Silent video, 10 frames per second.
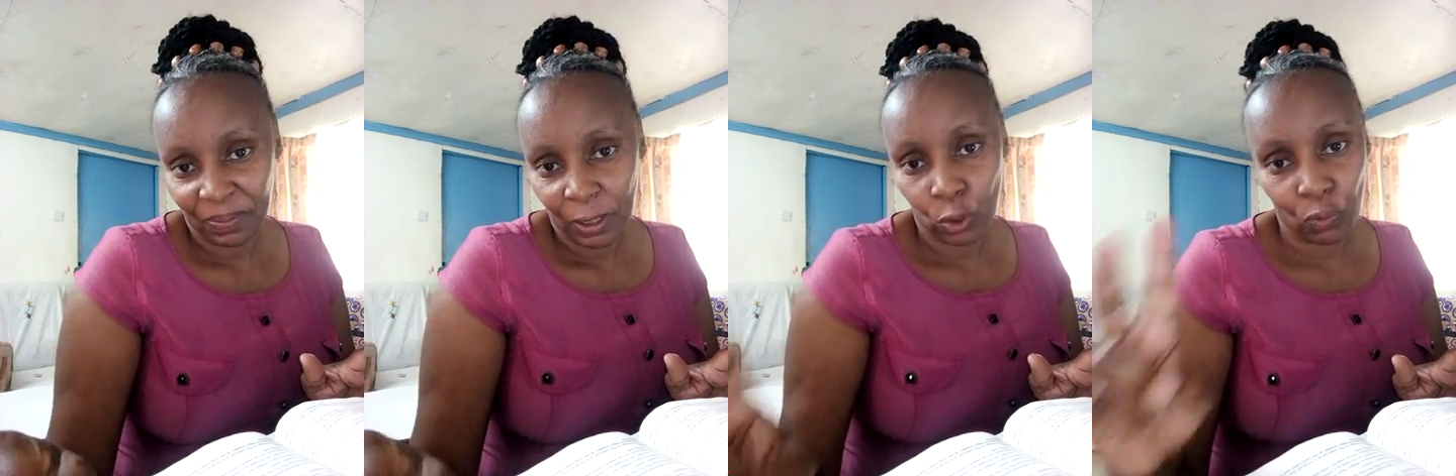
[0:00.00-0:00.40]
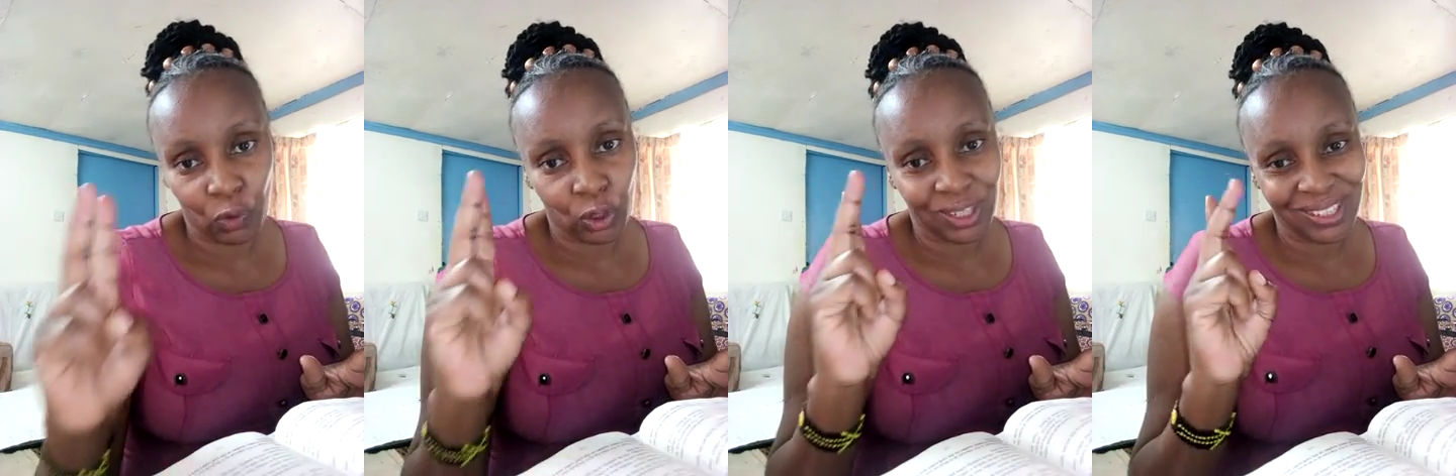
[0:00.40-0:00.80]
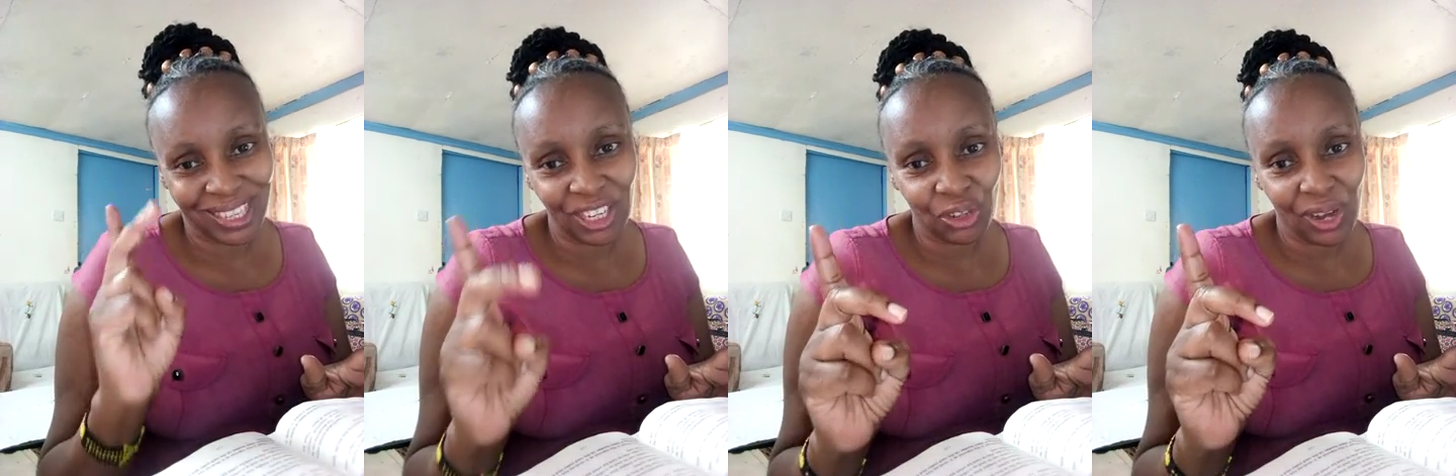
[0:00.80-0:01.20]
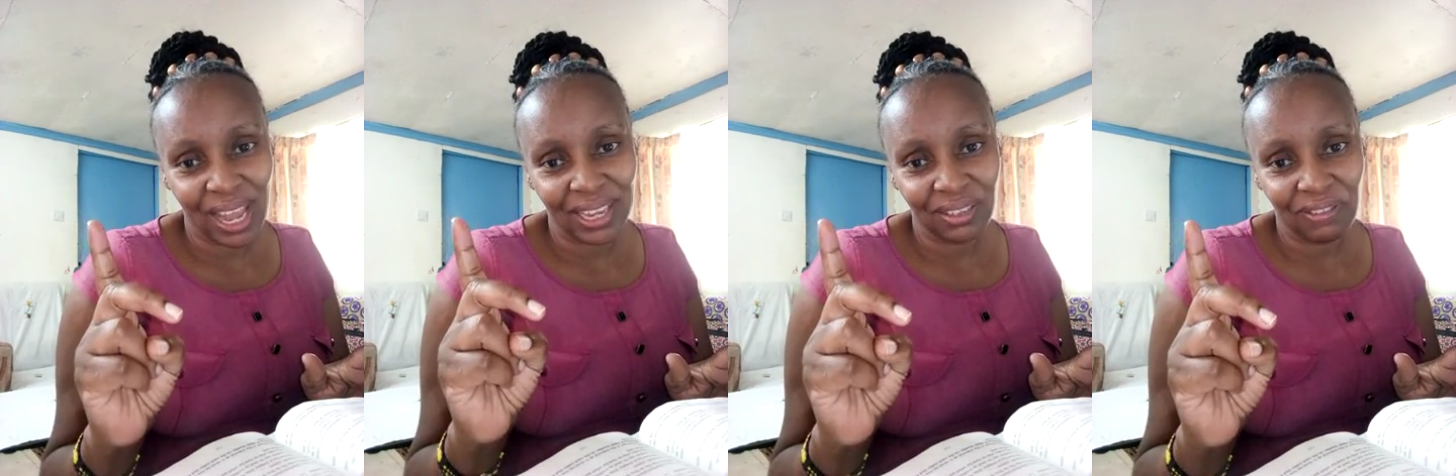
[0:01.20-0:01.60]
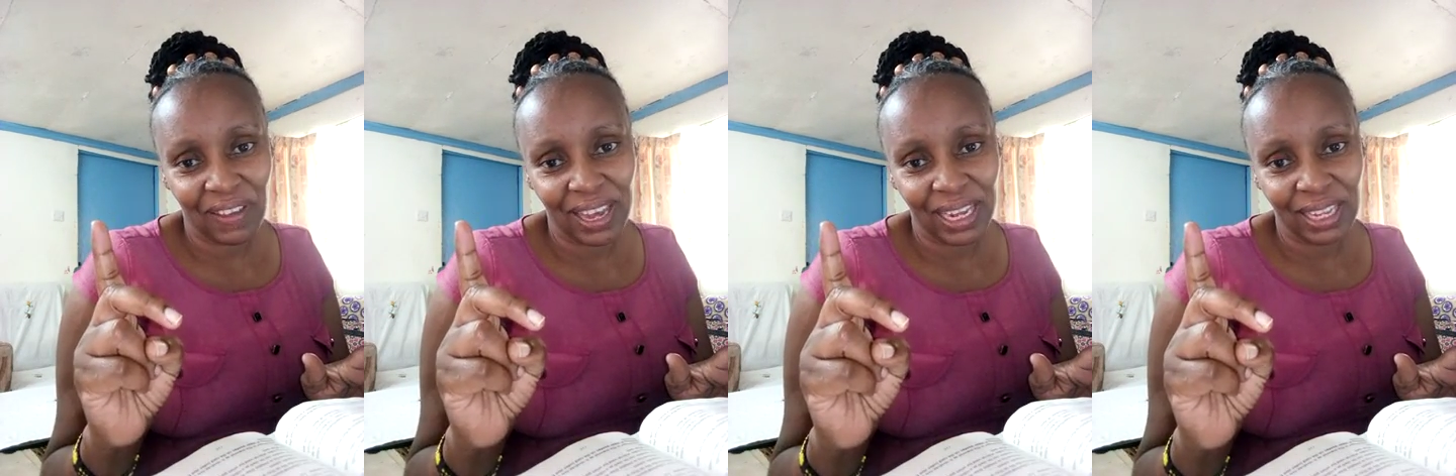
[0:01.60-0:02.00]
So we've got centralized
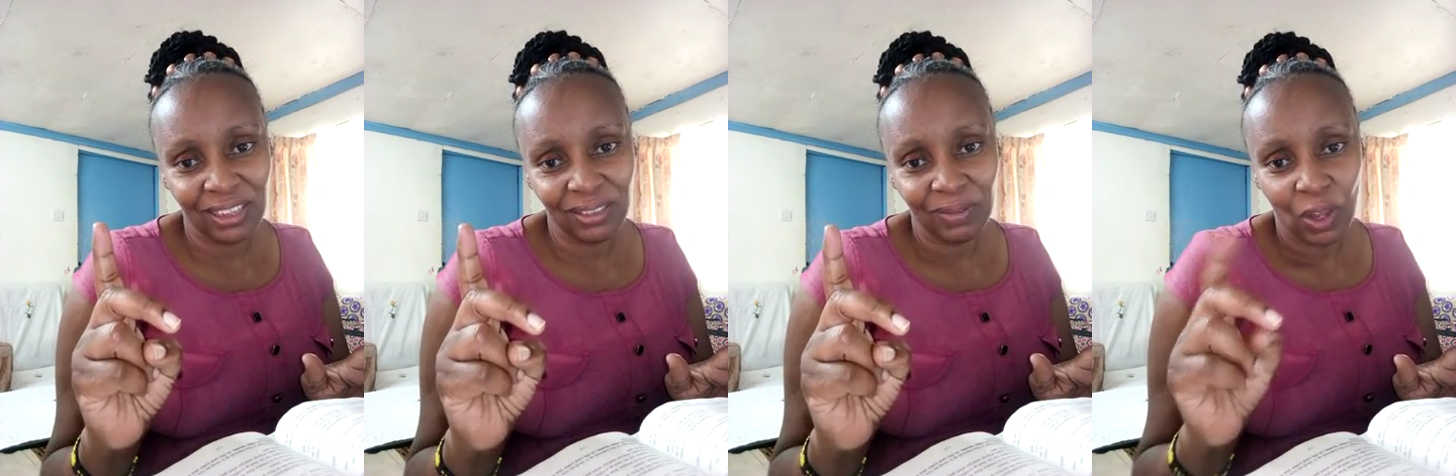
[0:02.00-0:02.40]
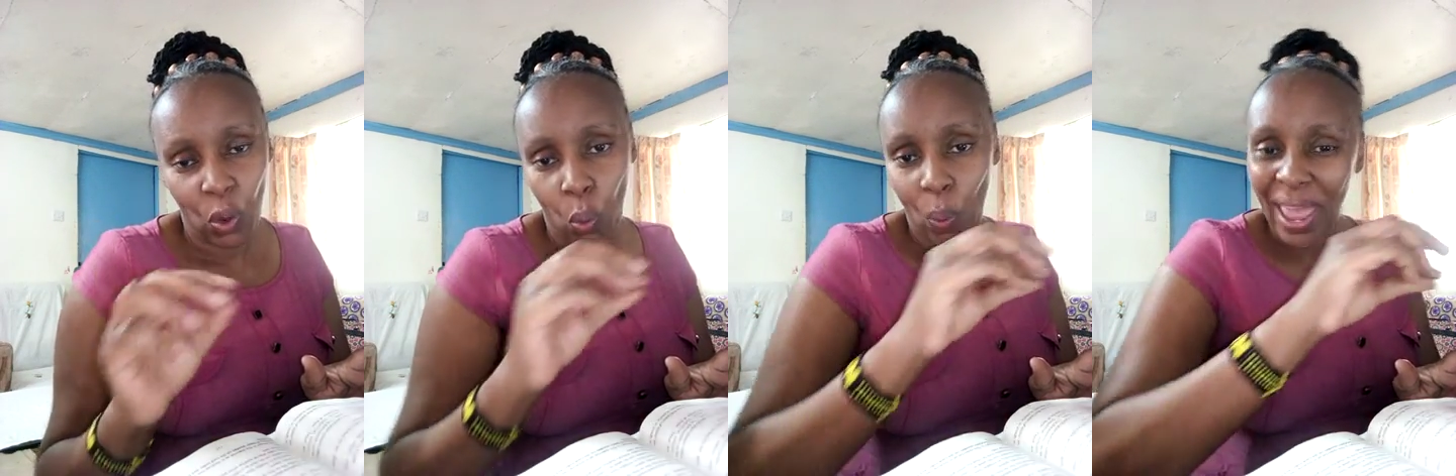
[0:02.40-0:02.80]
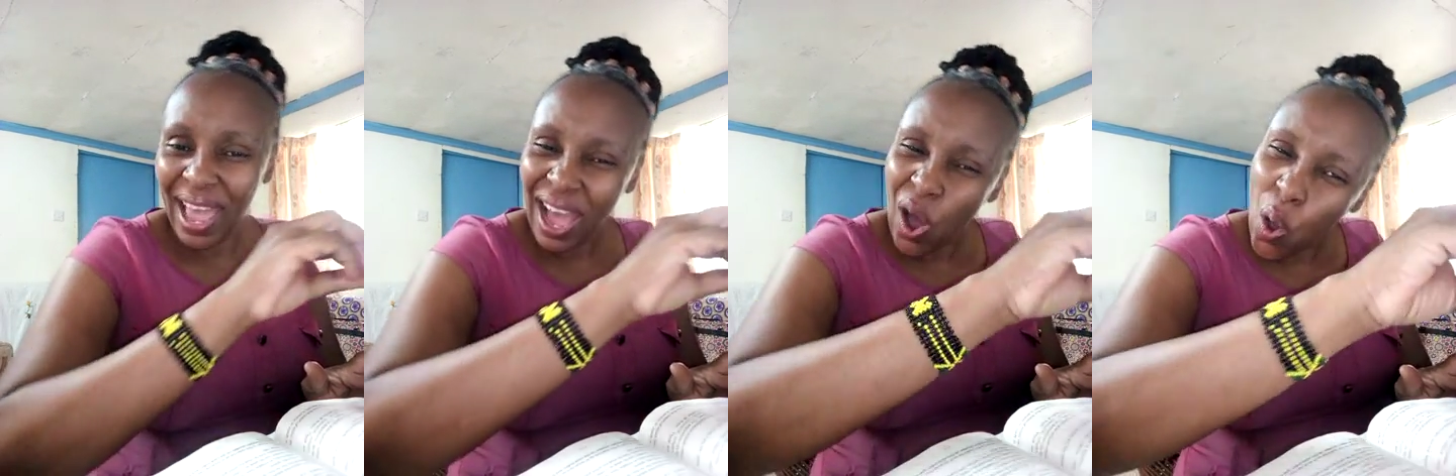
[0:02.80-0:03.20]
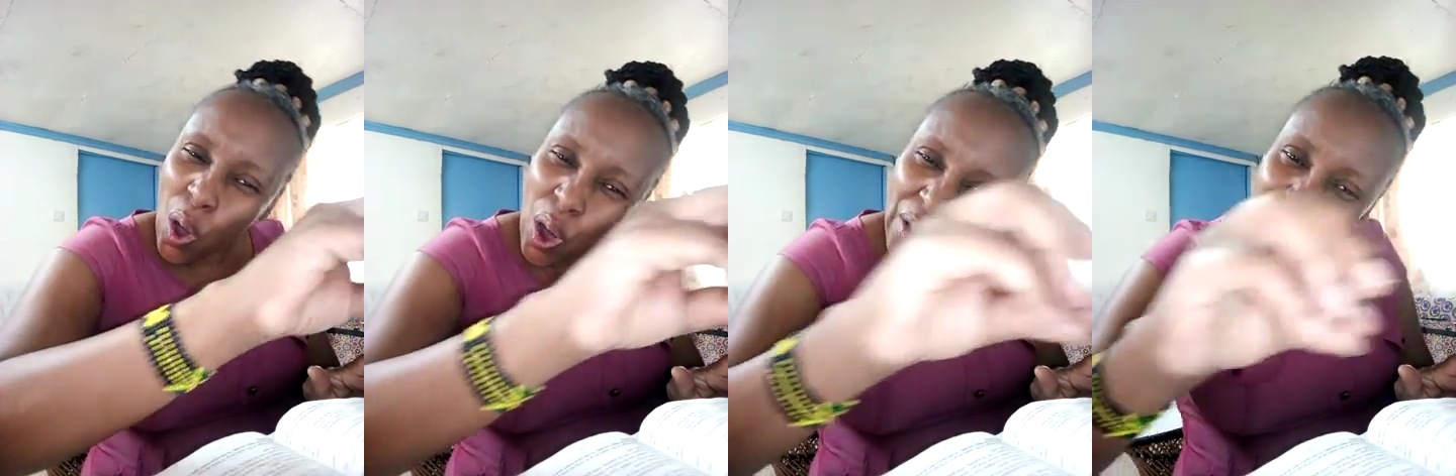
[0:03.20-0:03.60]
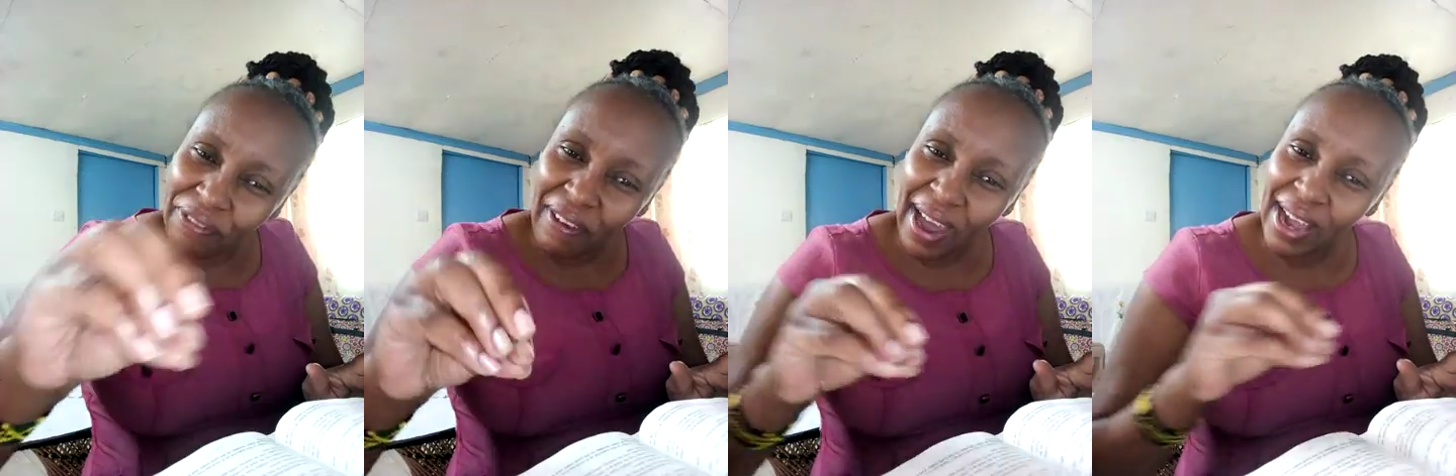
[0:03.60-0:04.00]
filing where all the
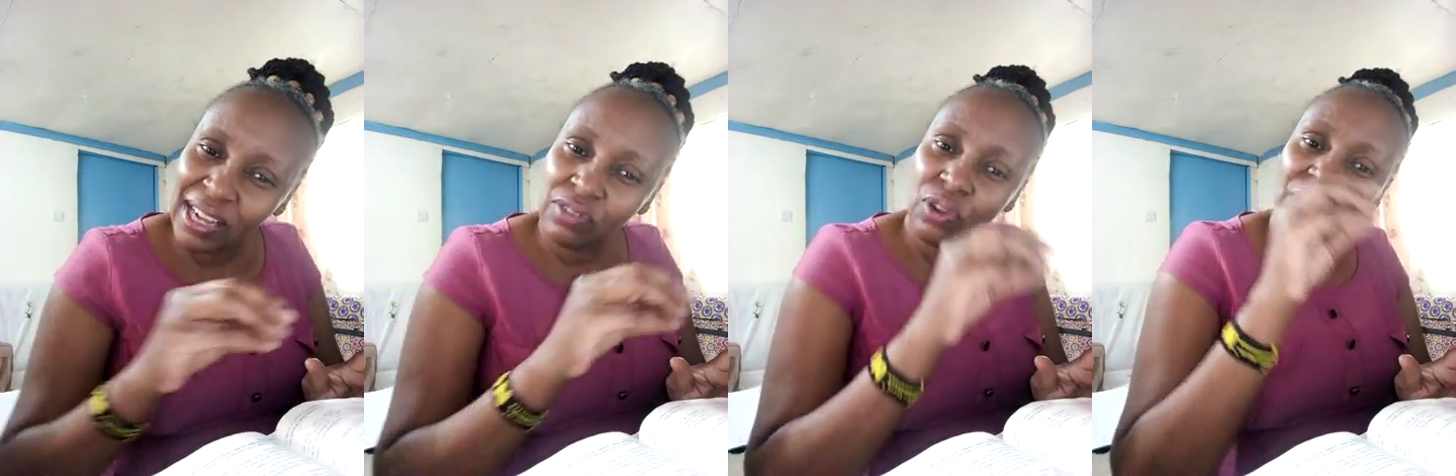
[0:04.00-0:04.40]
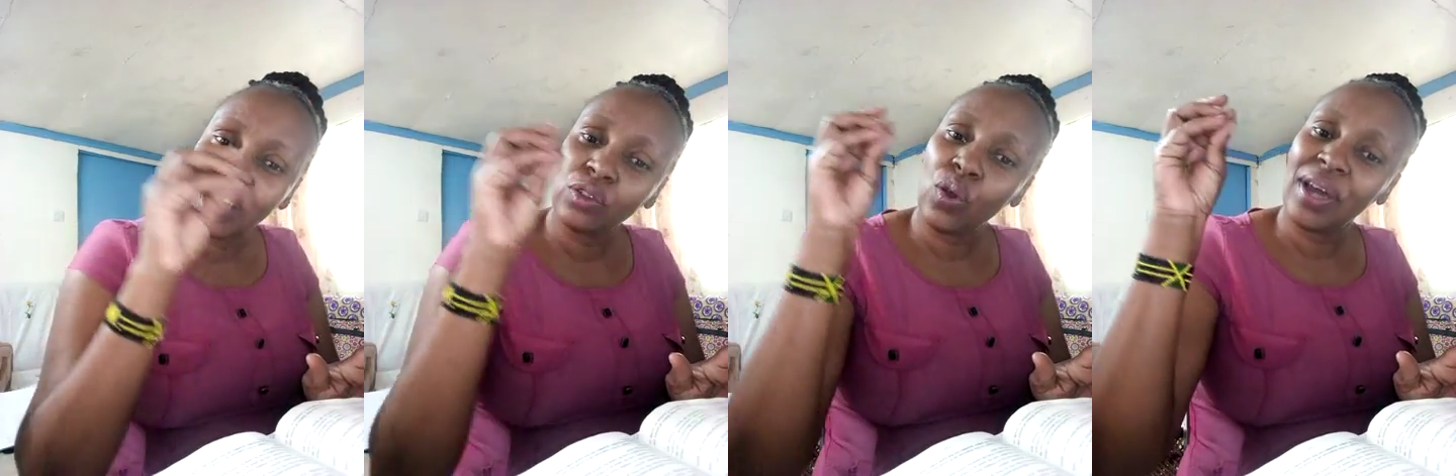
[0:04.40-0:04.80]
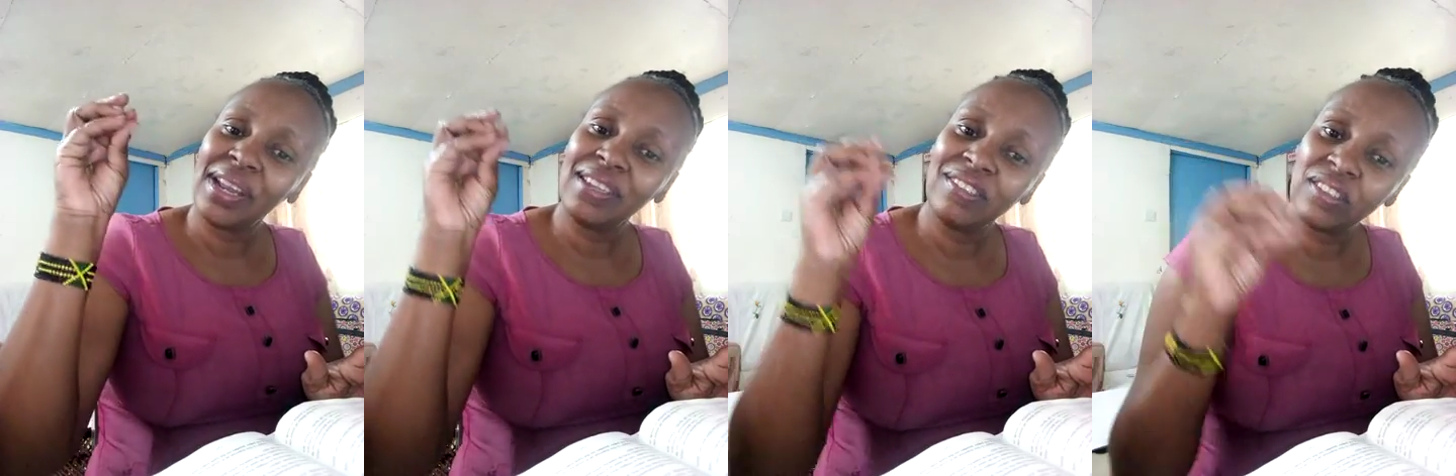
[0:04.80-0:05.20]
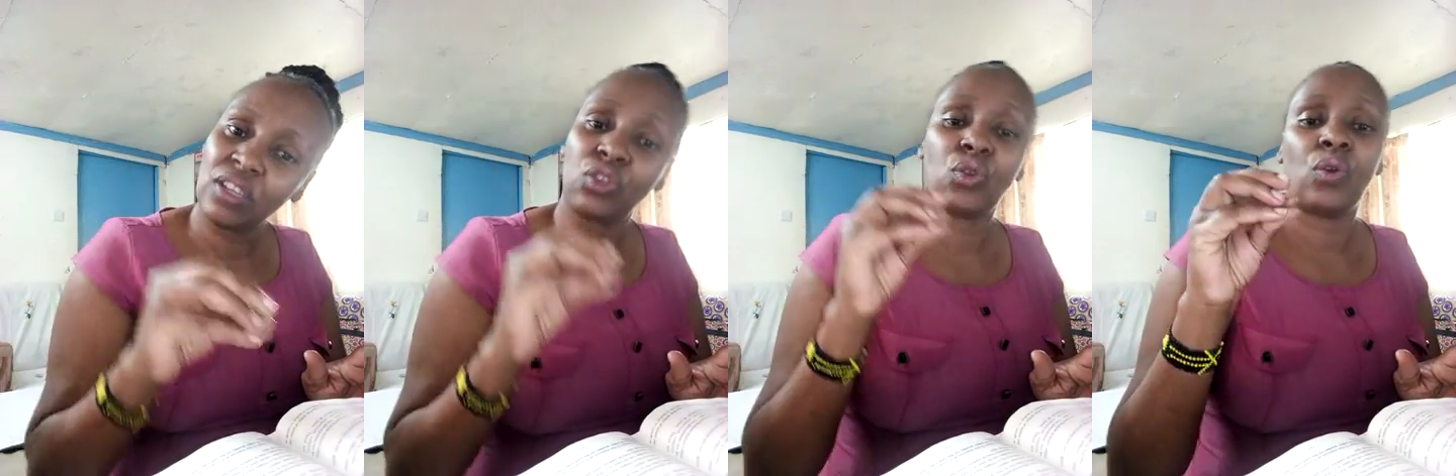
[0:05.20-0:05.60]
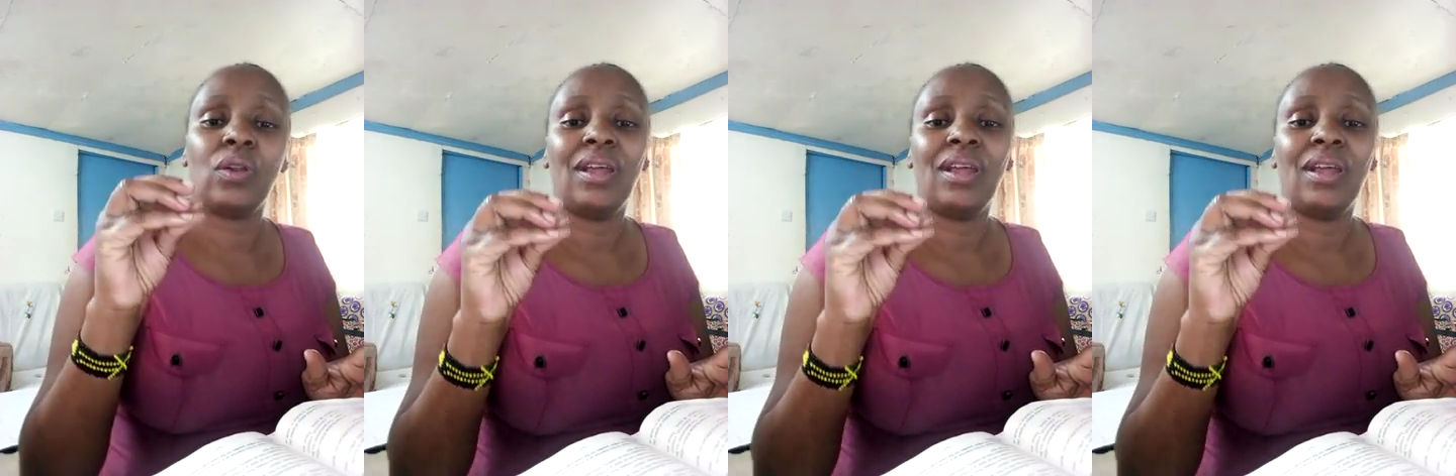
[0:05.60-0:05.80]
files for that organization